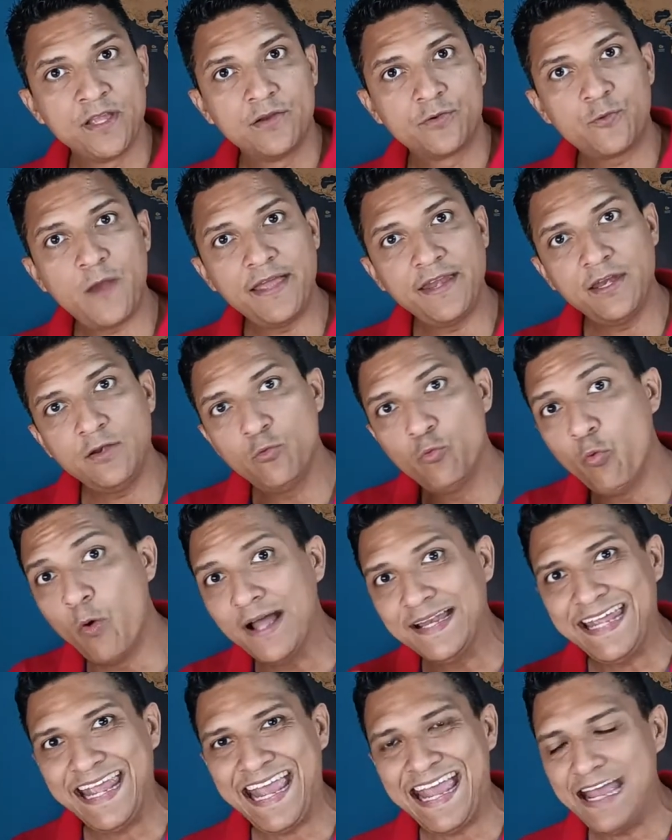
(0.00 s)
writing
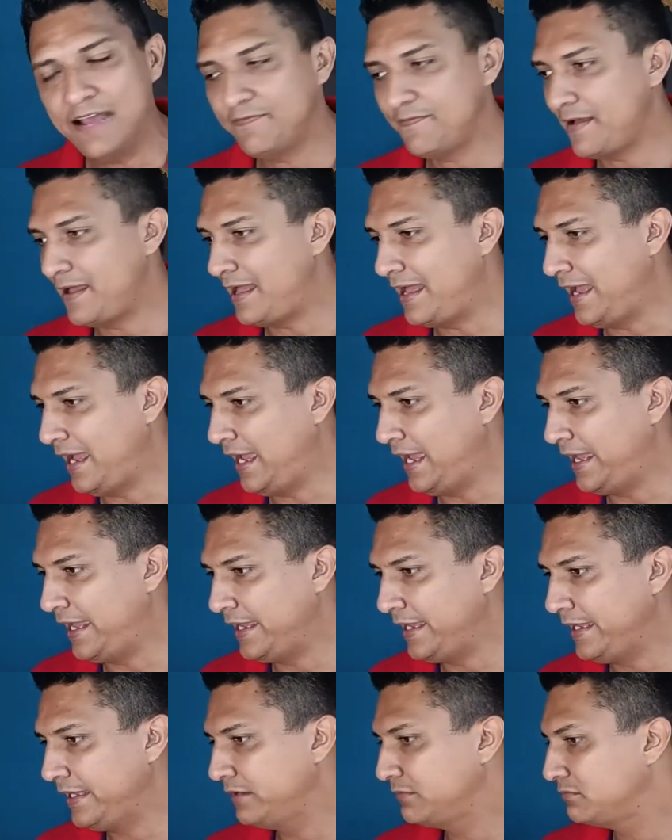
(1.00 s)
one half,
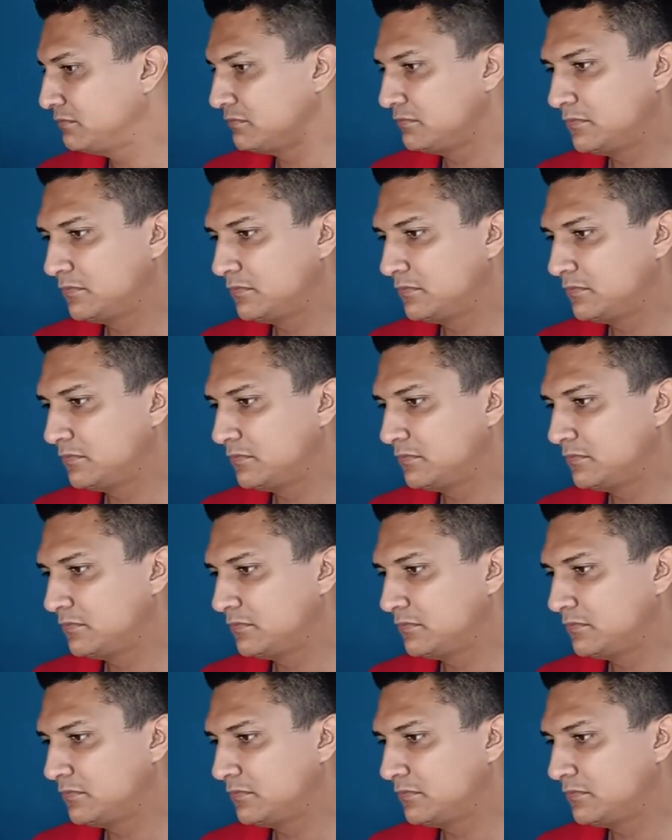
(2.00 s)
I